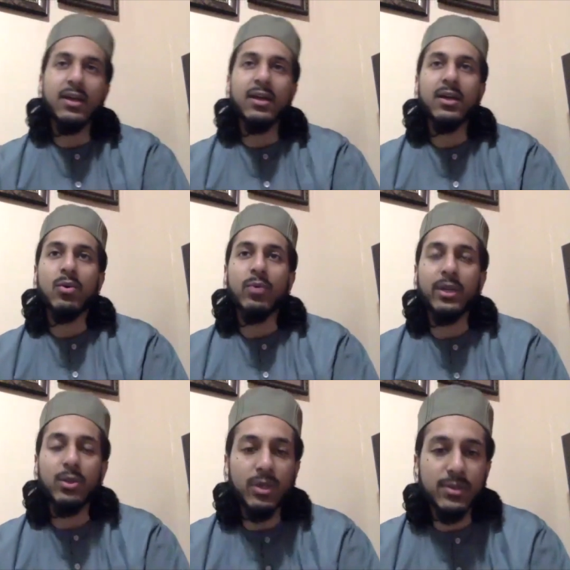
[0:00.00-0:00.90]
when you
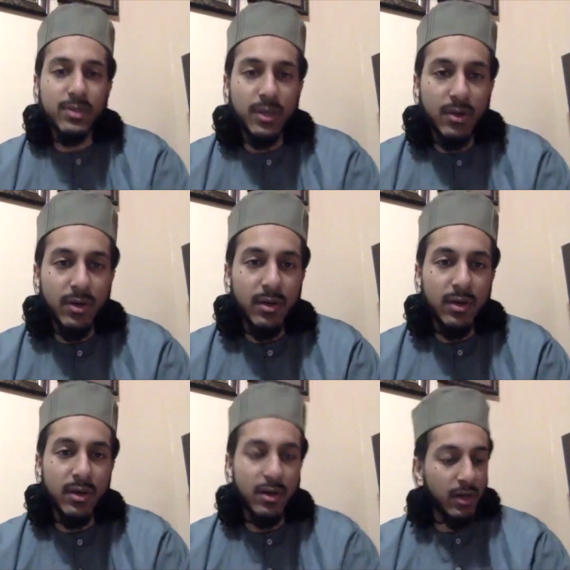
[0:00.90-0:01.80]
consider
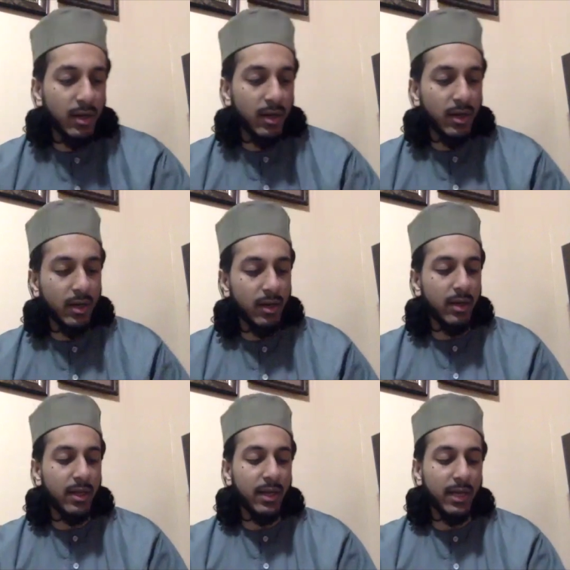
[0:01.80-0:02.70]

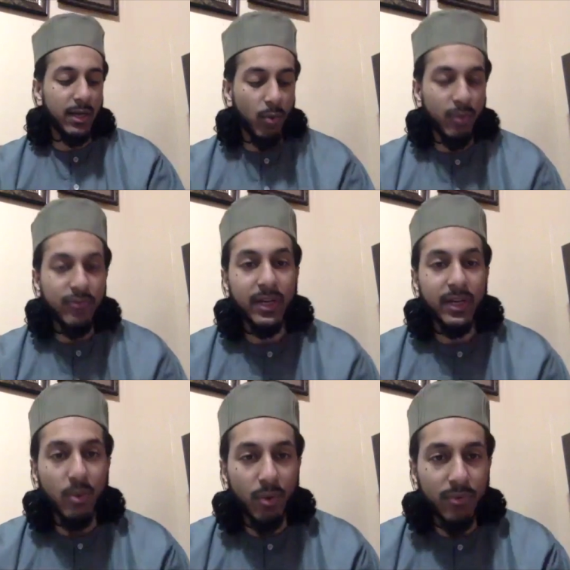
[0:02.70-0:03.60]
an
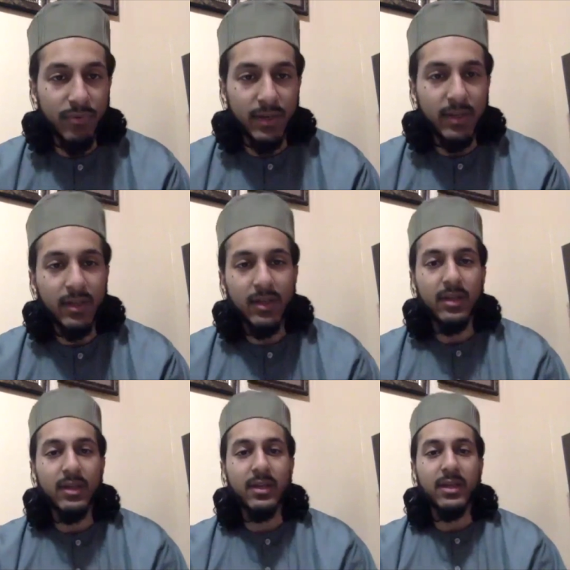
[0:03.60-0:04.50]
orphan
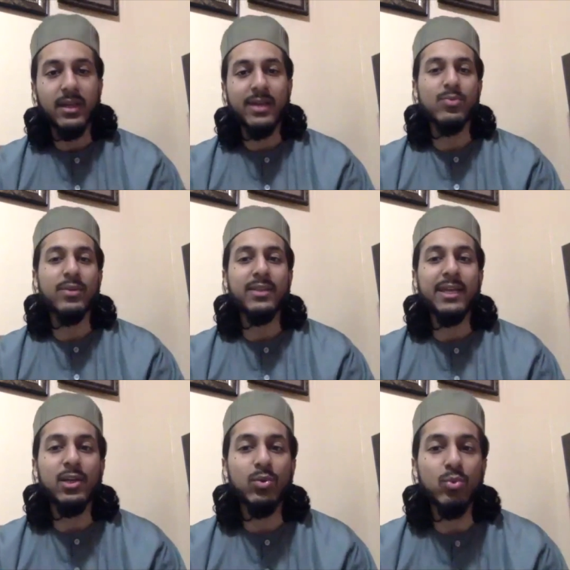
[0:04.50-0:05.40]
is when they
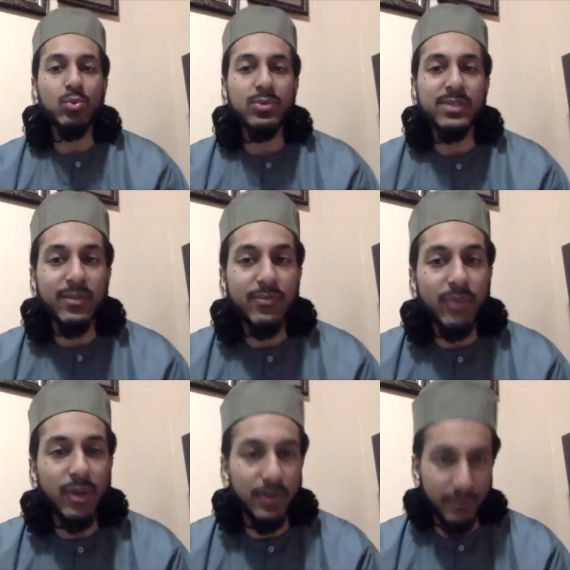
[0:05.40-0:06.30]
lose their
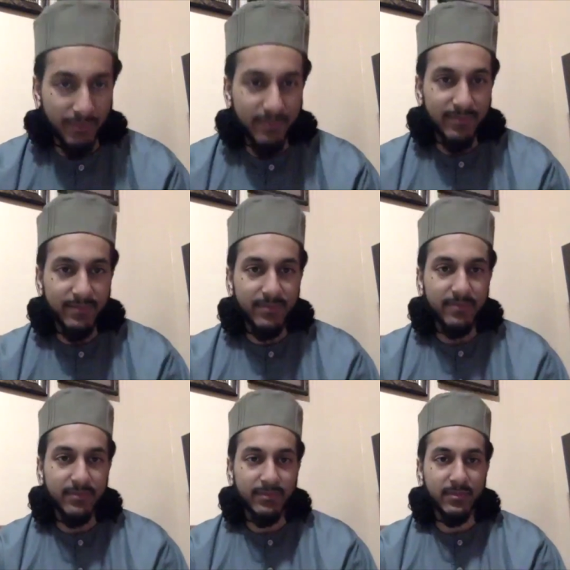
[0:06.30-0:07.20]
father.
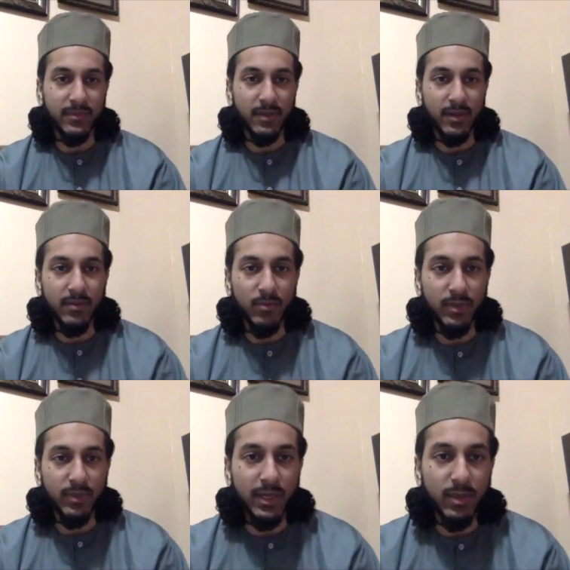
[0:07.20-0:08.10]
Okay, when
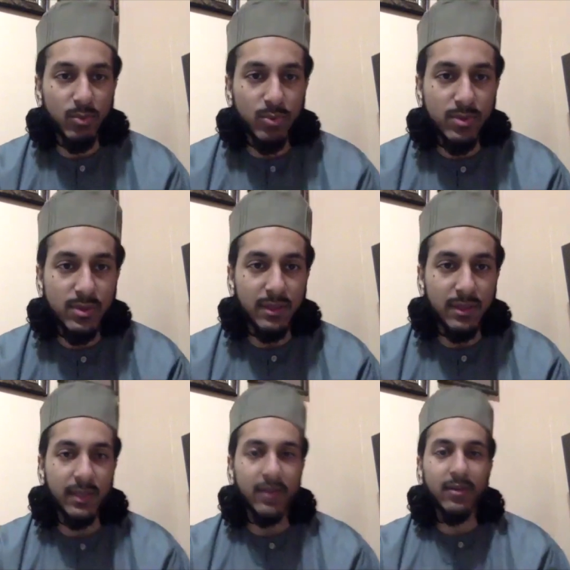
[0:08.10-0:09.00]
they lose
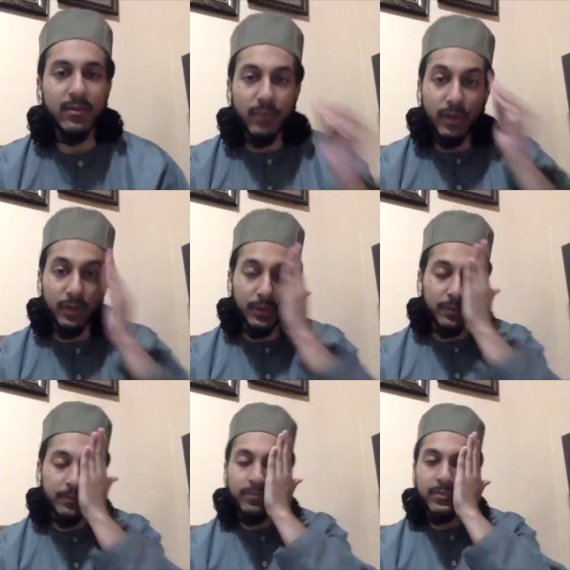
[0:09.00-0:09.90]
their father.
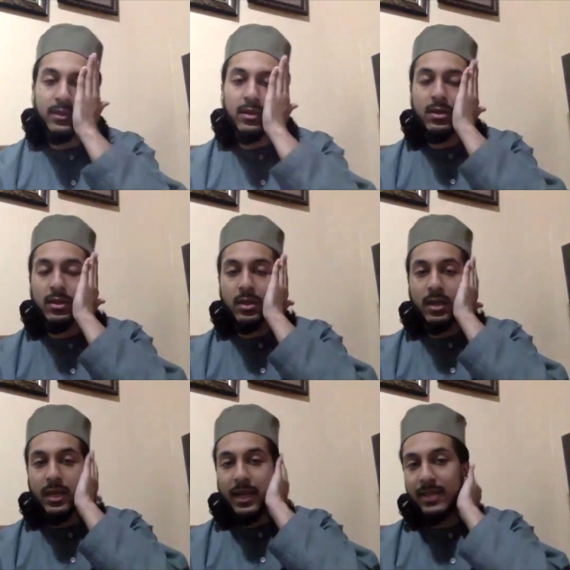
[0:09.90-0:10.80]

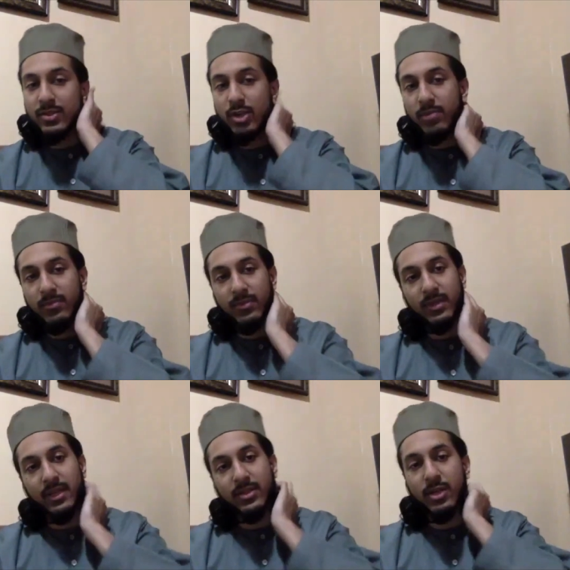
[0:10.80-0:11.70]
And
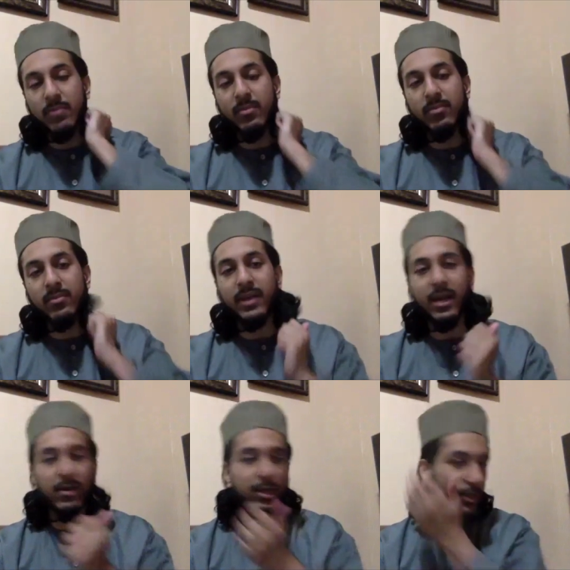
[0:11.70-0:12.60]
in some
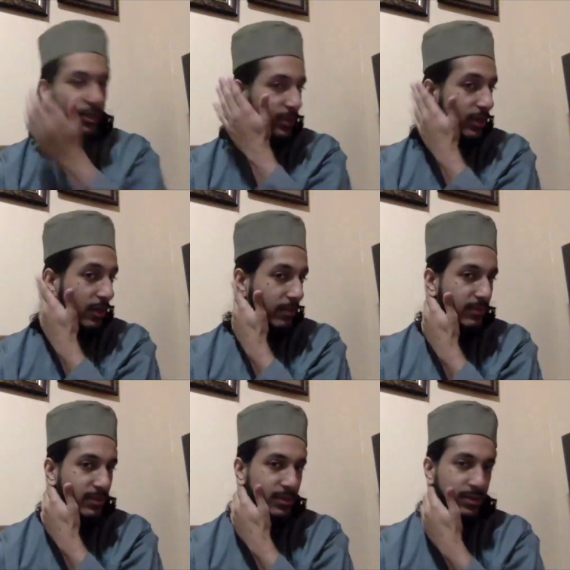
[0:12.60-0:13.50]
narrations it
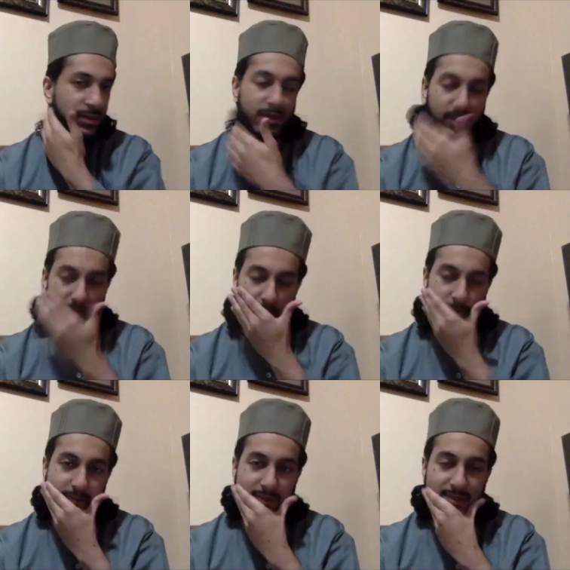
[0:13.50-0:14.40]
comes,
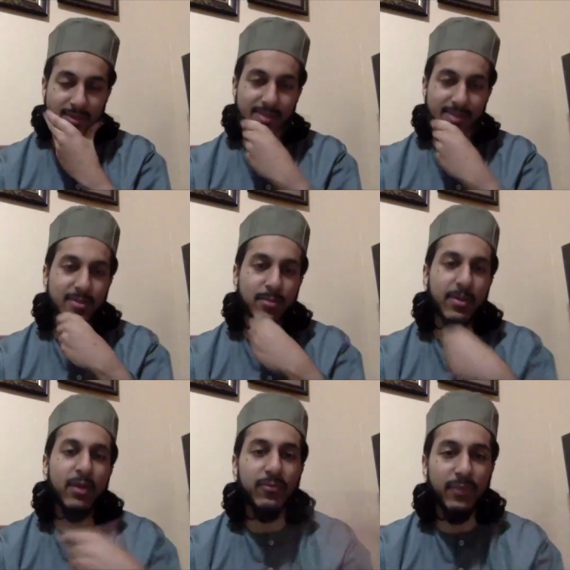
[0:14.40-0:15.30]
since this is
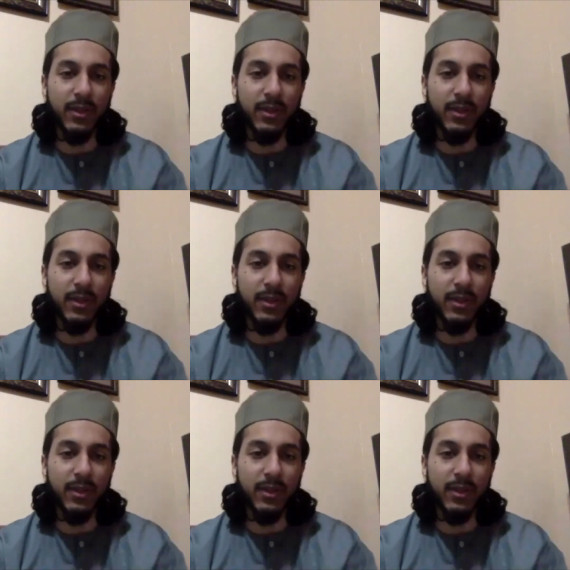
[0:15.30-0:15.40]
about fiqh,